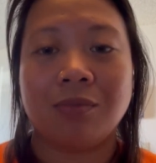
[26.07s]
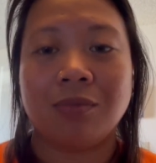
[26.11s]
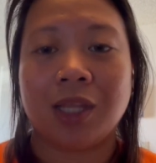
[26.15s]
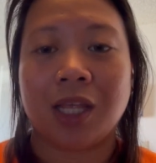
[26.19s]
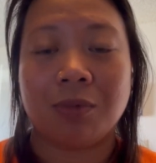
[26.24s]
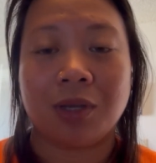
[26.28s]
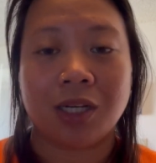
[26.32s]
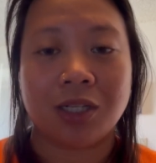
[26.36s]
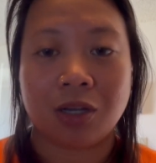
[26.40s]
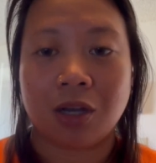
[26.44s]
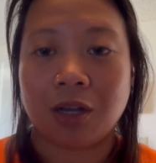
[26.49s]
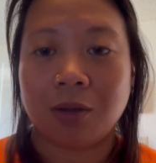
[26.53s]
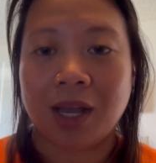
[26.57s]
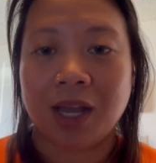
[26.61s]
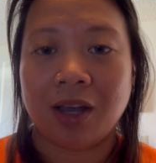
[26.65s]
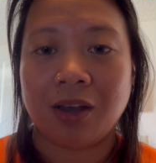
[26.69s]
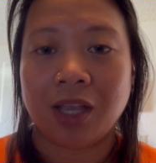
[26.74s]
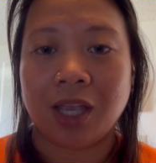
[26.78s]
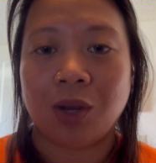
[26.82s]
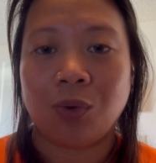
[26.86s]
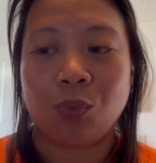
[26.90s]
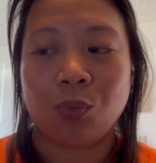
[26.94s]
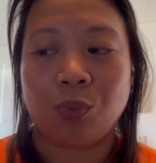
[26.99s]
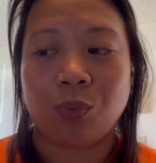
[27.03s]
that I'm gonna talk about
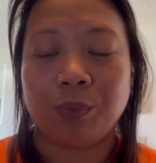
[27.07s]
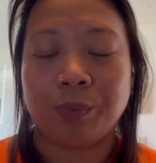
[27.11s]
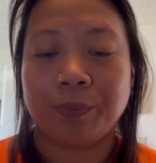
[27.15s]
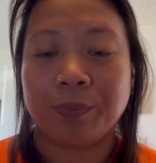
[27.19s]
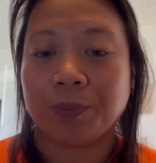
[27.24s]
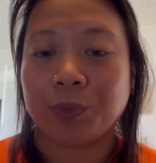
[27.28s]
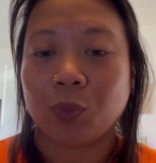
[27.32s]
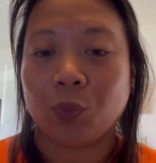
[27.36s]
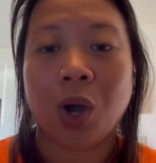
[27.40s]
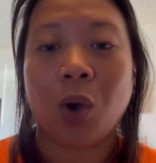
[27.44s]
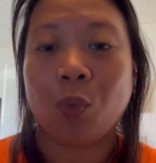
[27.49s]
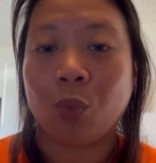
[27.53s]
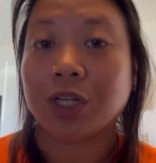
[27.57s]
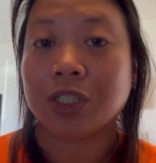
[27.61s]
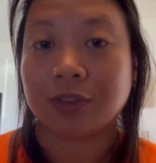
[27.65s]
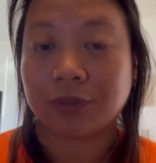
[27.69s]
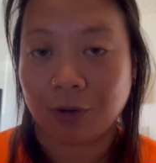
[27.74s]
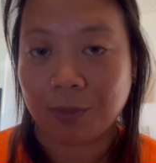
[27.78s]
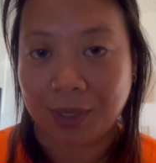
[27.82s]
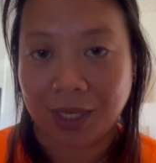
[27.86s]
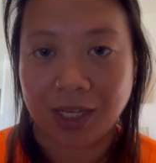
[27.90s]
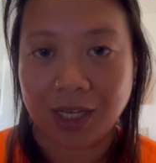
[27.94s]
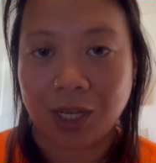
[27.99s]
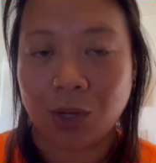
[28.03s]
and what works for
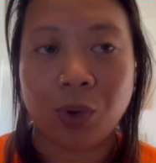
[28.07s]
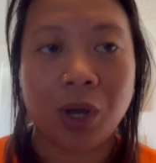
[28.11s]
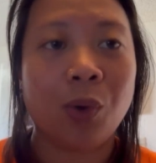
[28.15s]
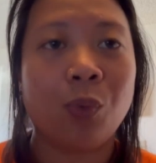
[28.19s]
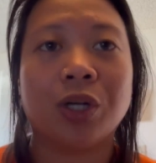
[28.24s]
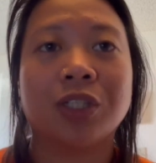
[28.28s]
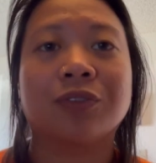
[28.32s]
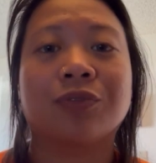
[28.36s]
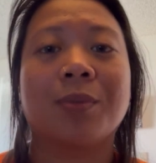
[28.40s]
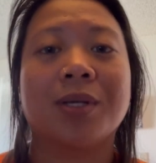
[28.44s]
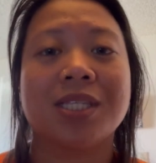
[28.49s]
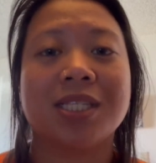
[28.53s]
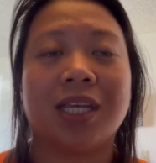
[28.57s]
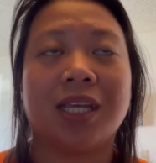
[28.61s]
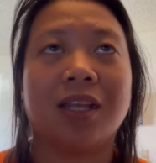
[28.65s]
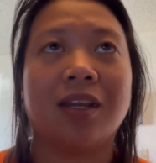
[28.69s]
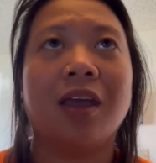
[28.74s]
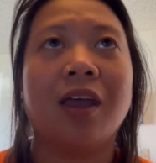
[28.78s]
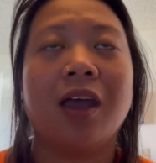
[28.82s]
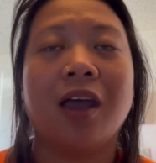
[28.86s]
me and what works for my skin.